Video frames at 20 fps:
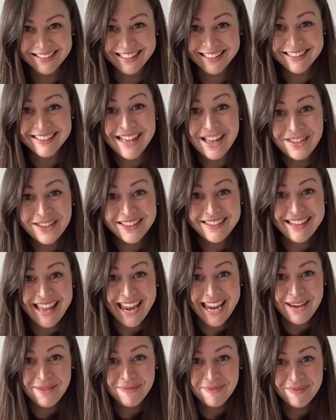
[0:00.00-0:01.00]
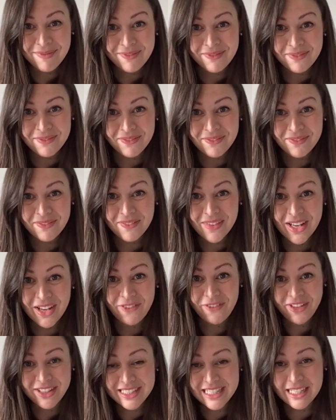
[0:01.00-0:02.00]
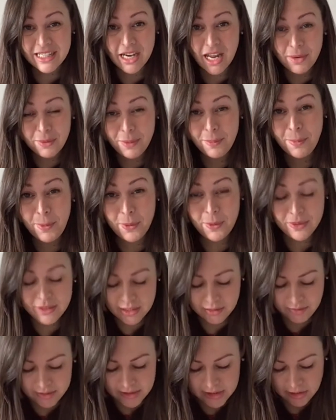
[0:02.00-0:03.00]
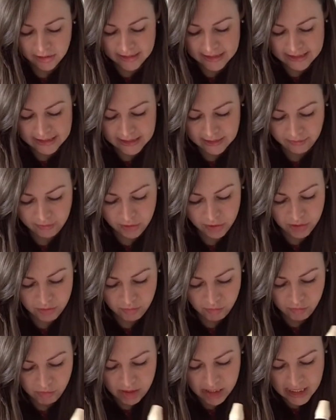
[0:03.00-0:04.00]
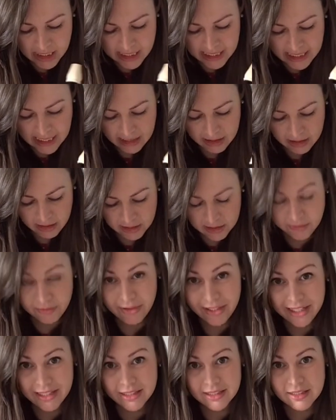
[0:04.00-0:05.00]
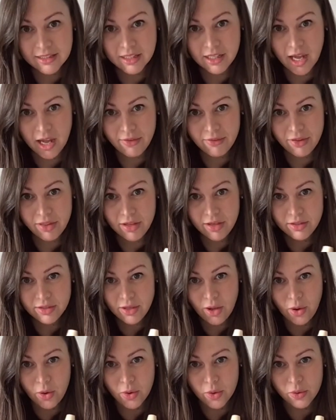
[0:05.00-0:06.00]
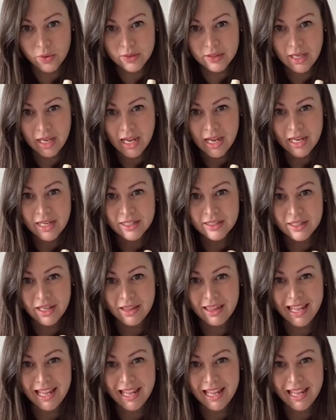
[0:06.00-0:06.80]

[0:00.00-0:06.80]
Does it sound the same? If it didn't, I would pause the video and see if you can really get those fingers to cover those holes so